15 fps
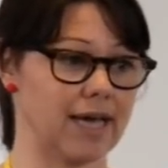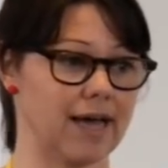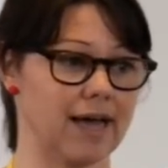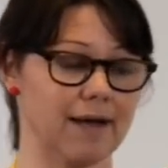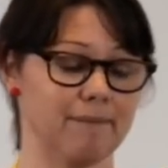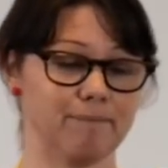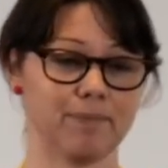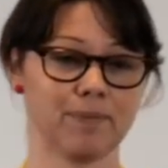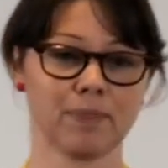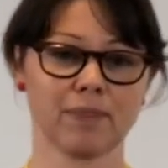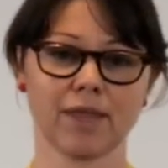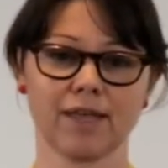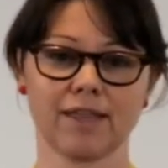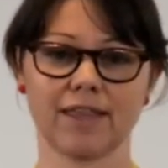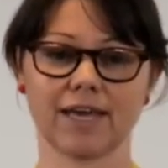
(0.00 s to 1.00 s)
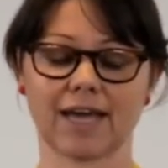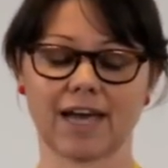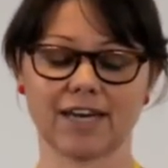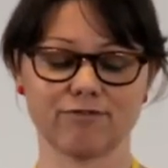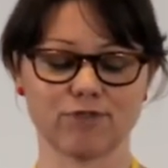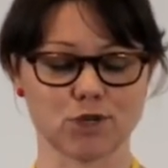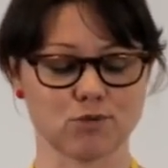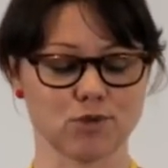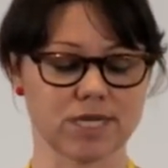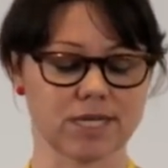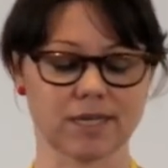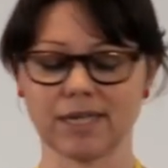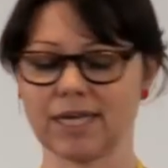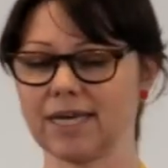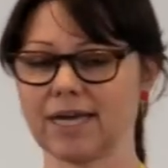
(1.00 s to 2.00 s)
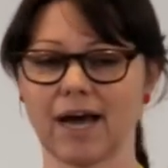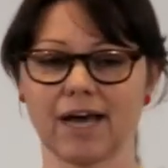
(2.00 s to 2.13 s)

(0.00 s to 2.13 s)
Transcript: that kind of just recently